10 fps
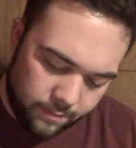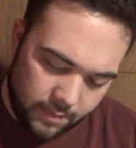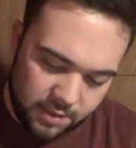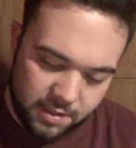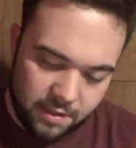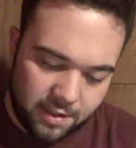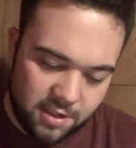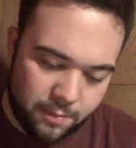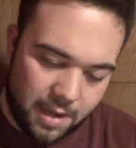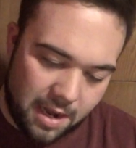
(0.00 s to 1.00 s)
This is a list
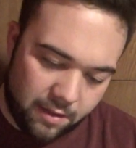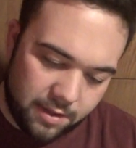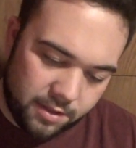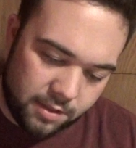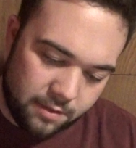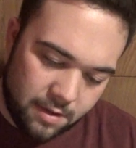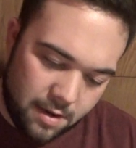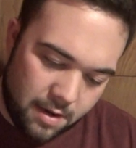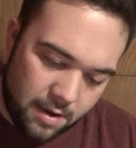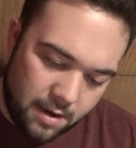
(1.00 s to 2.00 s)
of pilots.
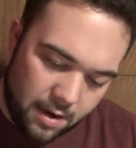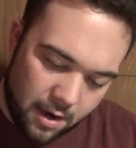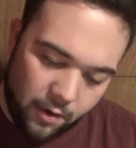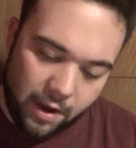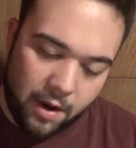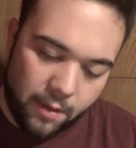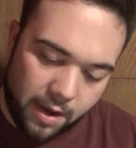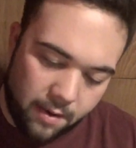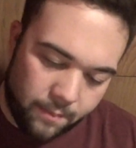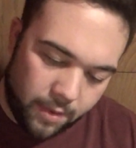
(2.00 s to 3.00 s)
Okay, here we
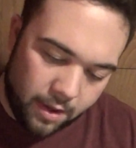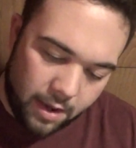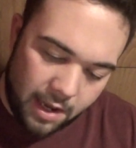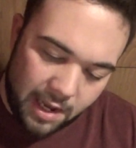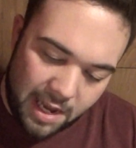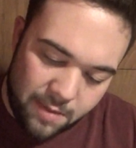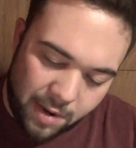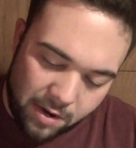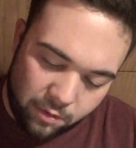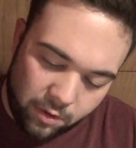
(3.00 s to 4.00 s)
go. E.
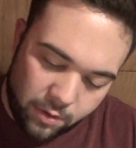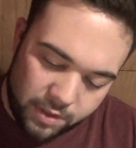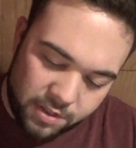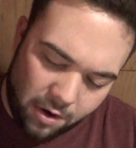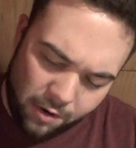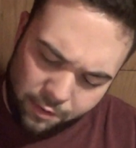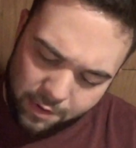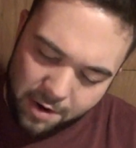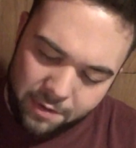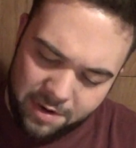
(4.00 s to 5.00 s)
Michael Lewis, Arthur
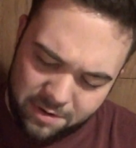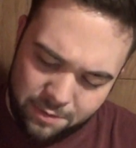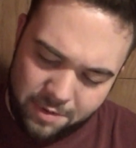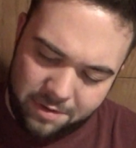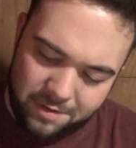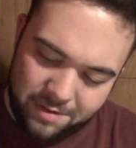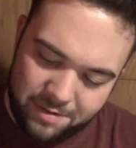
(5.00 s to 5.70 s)
Conan Doyle,